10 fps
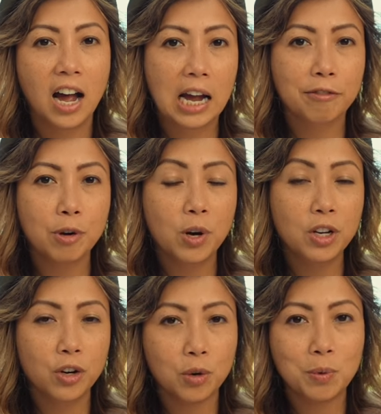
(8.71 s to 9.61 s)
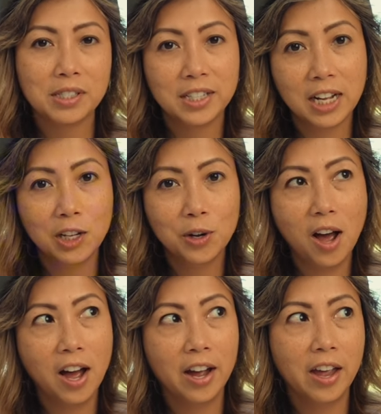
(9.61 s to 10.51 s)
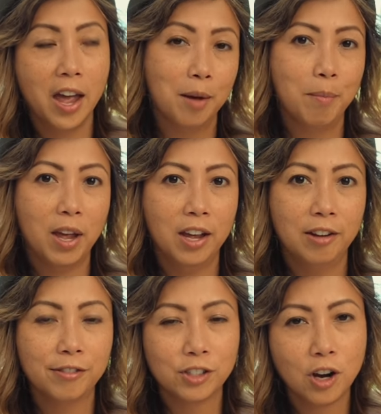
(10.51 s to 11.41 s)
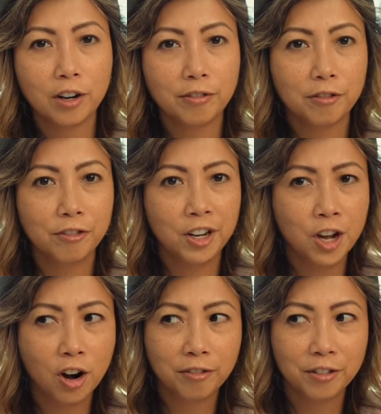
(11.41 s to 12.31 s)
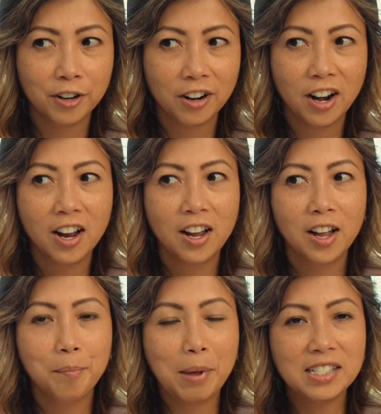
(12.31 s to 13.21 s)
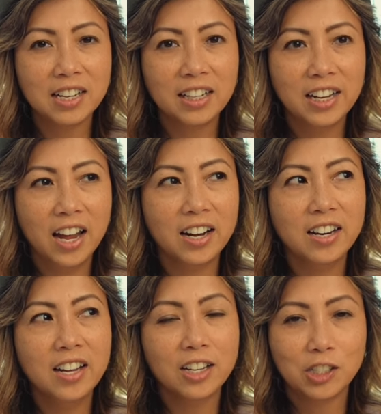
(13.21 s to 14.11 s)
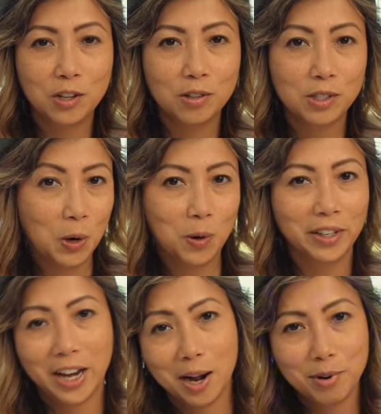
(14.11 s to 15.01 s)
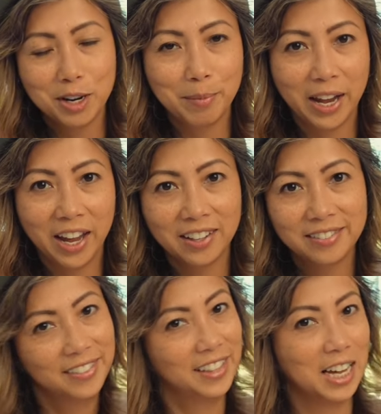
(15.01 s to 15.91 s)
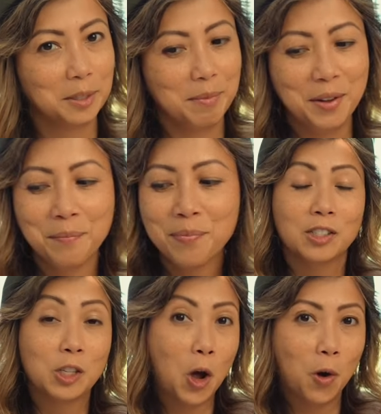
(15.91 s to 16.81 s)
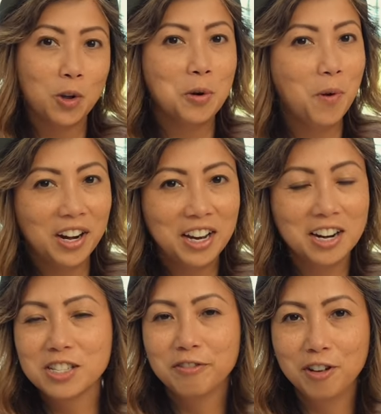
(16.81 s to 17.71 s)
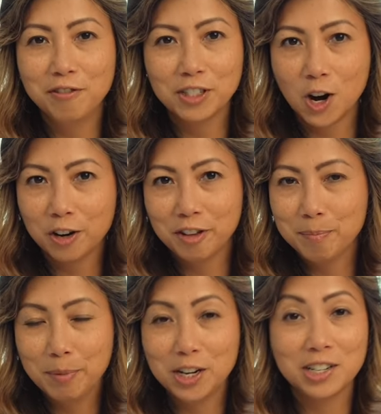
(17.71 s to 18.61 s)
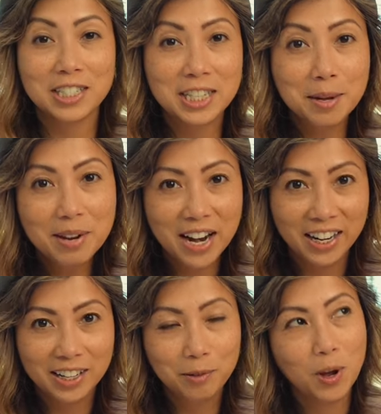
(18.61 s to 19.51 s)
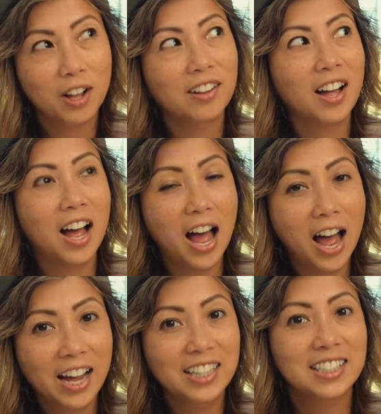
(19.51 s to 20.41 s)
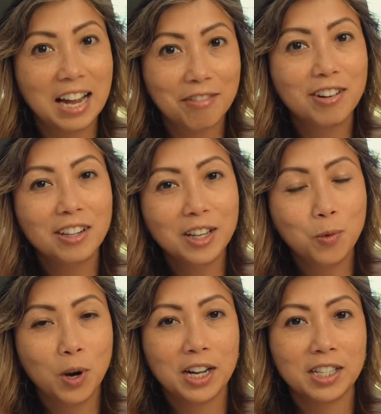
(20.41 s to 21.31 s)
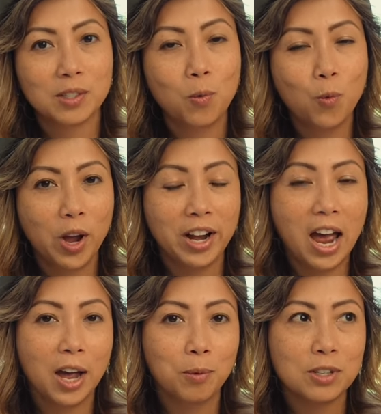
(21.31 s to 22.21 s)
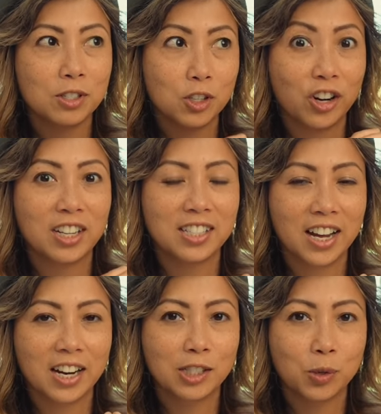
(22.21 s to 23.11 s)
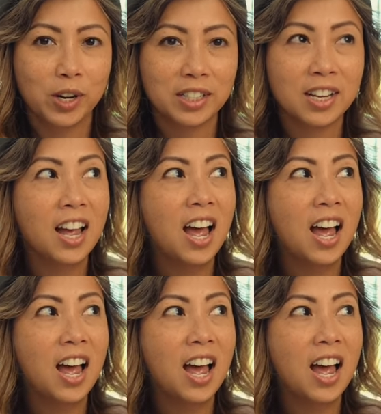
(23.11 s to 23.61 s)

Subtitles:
Hi everyone, you're with Cielo. I am a photographer, videographer. Basically, any excuse to hold a camera in my hand, that's me. So you want to get into film photography, but you're intimidated. Well, I definitely was when I was starting to get into it.